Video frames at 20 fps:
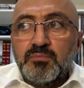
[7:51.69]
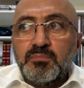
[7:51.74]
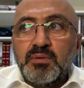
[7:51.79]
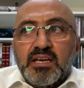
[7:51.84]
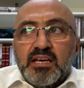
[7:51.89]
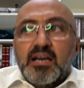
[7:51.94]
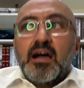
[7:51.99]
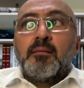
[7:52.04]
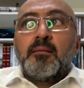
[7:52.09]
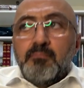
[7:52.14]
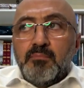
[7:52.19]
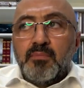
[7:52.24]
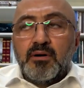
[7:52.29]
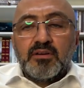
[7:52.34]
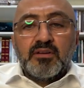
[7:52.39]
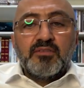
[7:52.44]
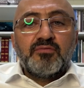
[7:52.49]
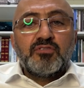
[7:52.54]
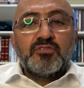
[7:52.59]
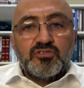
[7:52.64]
become a
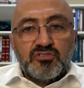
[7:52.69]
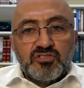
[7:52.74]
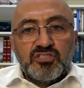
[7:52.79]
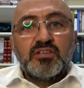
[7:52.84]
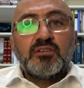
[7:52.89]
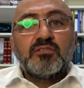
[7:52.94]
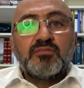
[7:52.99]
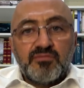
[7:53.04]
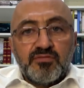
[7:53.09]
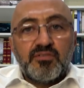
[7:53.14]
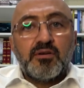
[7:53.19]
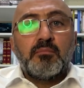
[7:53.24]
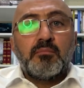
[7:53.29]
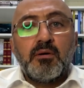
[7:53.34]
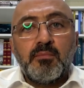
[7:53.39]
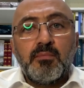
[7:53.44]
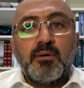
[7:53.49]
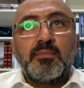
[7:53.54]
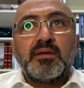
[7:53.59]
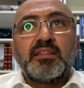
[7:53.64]
refugee from
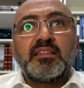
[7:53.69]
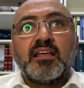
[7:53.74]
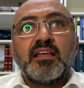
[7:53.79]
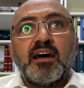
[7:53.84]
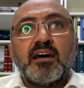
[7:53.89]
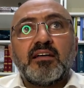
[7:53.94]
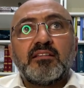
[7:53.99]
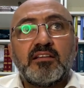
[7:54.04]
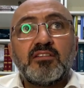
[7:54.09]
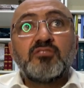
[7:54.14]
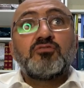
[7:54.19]
my mom and dad,